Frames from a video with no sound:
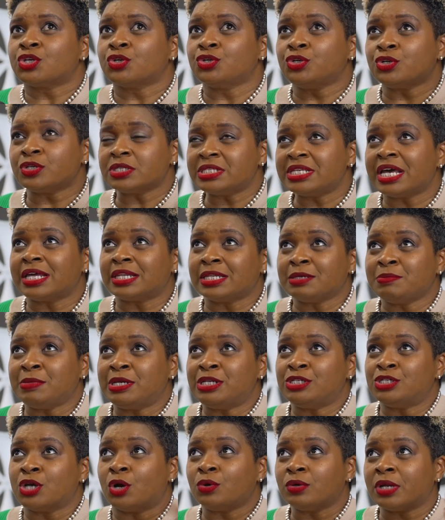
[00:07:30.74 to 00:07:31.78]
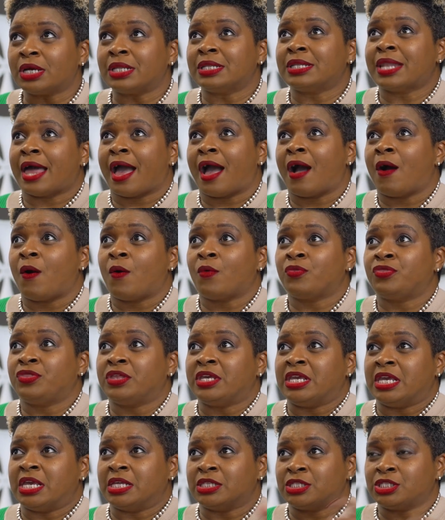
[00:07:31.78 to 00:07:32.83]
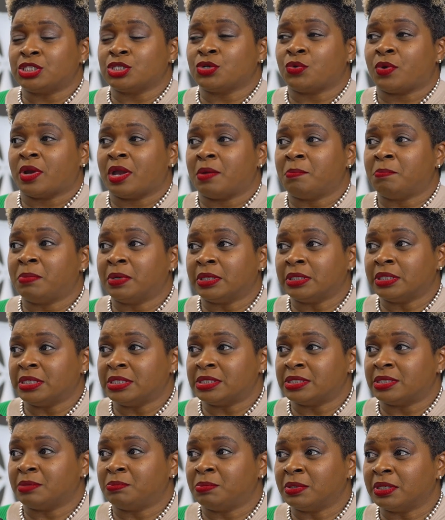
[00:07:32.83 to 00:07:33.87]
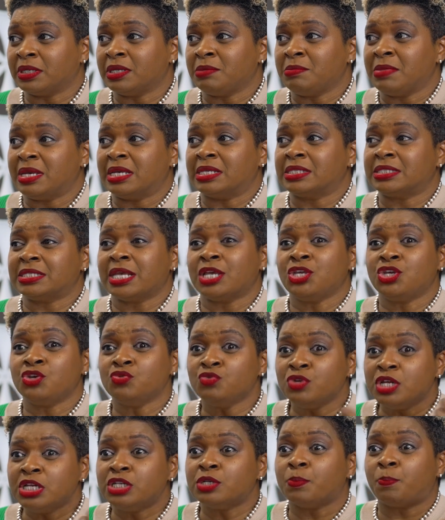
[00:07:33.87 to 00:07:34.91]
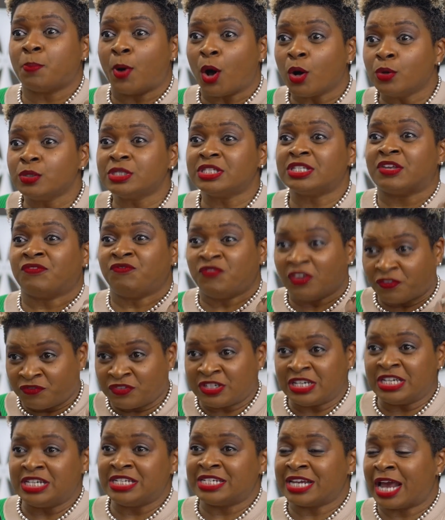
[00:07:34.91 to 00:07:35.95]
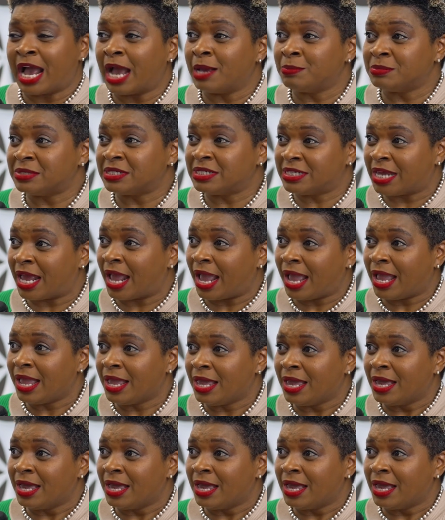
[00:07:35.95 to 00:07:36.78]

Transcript: you're telling me don't allow the Instagram bullies to bully me and say you need to post 15 times a day?